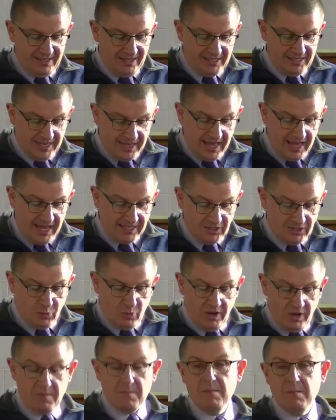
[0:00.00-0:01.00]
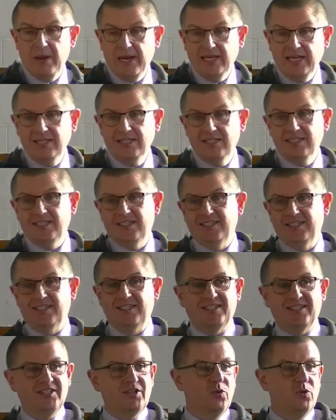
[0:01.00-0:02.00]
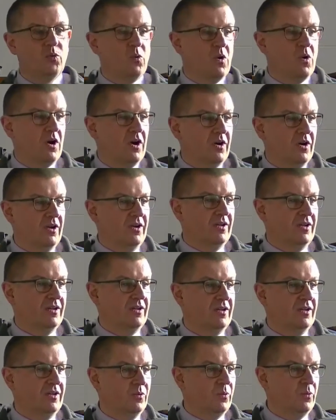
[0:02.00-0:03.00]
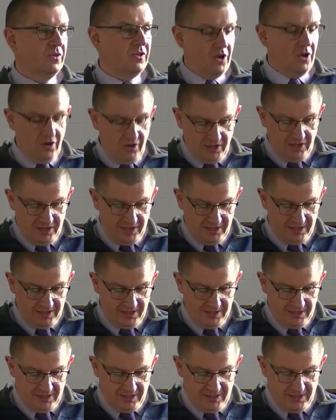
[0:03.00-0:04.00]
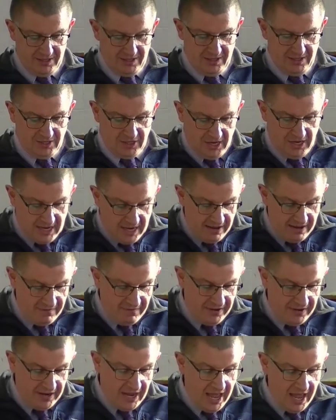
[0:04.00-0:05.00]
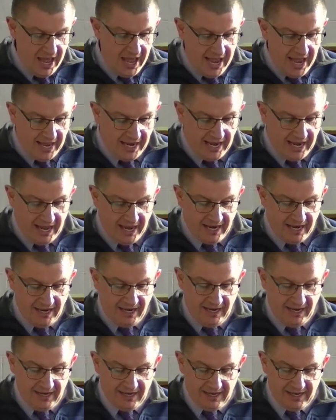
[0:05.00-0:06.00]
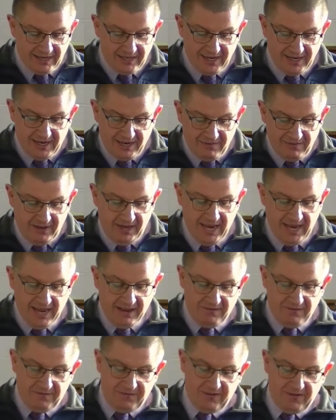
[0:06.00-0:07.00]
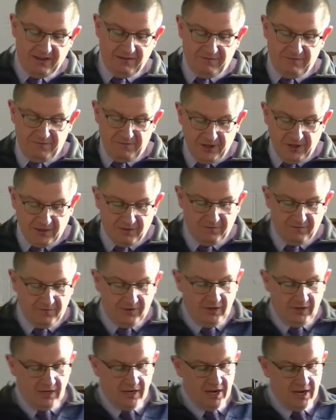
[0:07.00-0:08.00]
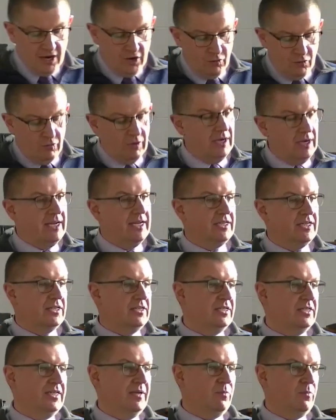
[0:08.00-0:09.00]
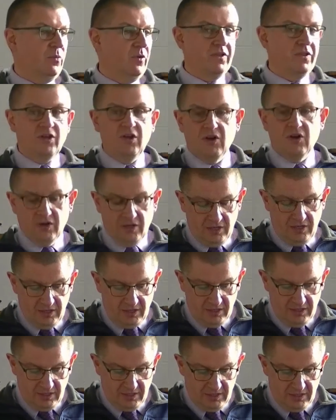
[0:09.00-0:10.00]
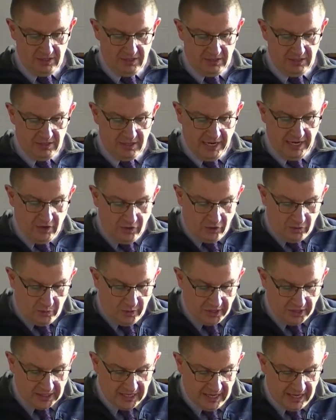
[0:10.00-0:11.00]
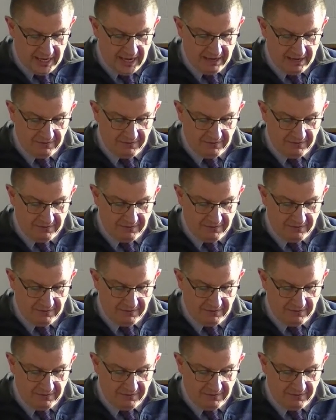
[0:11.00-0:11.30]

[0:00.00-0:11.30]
You see, that's what it means to walk with God, to live a life in faithful relationship with God. In other words, a